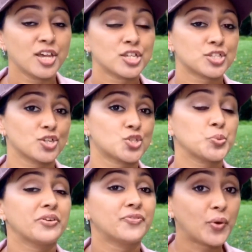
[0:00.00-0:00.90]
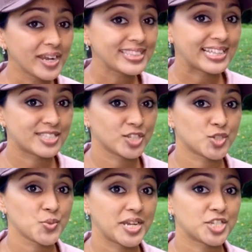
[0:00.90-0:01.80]
So to avoid that
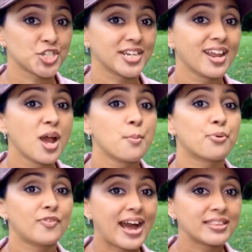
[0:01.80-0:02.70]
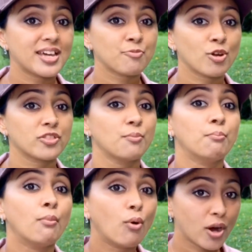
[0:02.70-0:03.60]
situation, provide them with
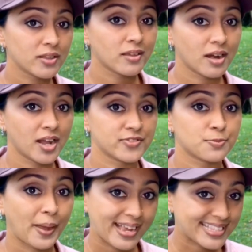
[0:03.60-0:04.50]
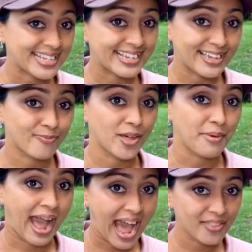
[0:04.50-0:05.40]
more than enough space to keep them
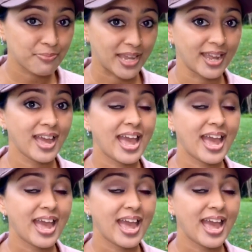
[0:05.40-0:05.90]
happy.